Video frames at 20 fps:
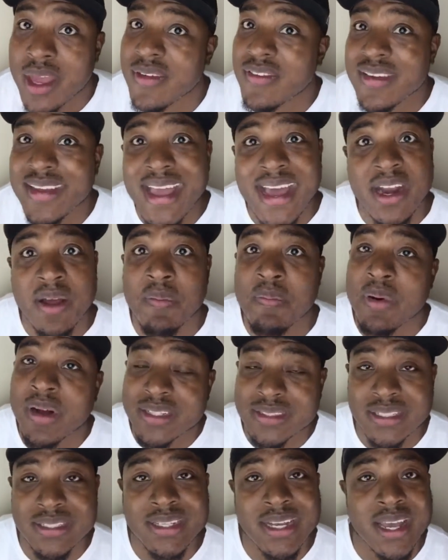if you got a
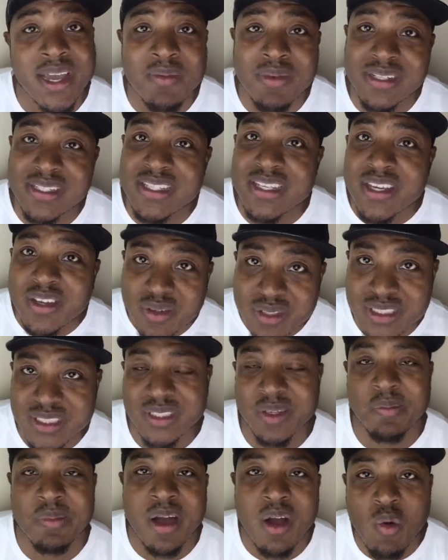bunch of damn
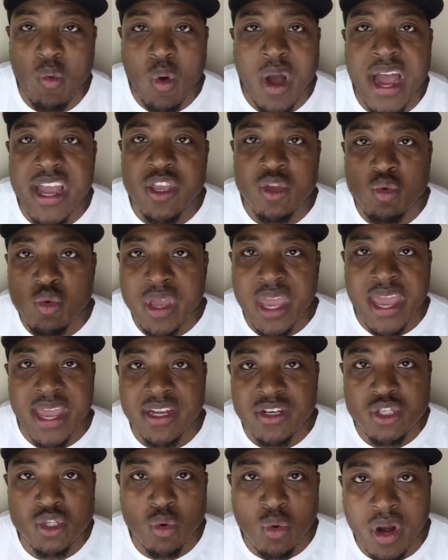excuses about why you
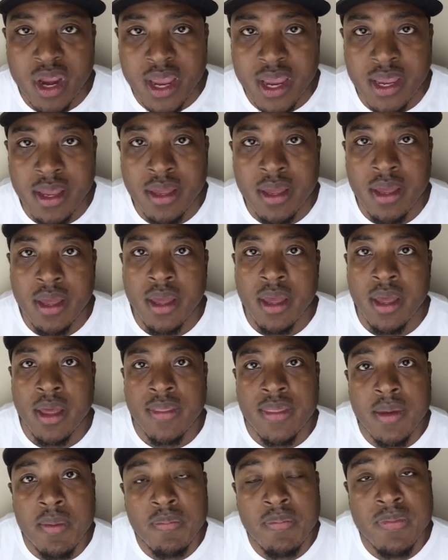can't train,
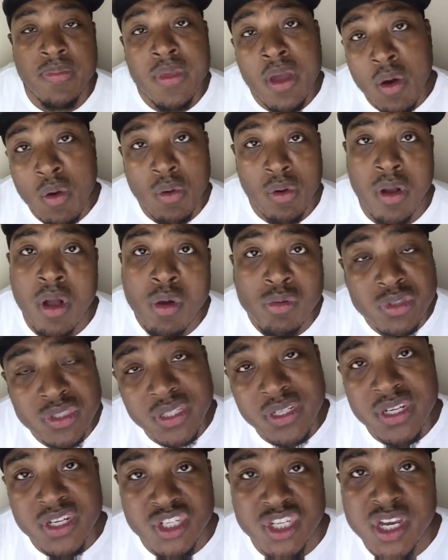then don't go
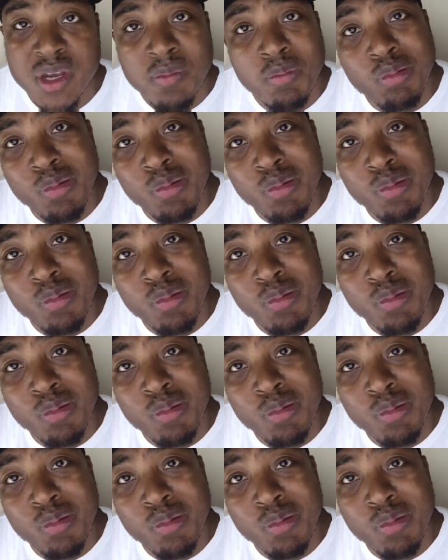to the gym.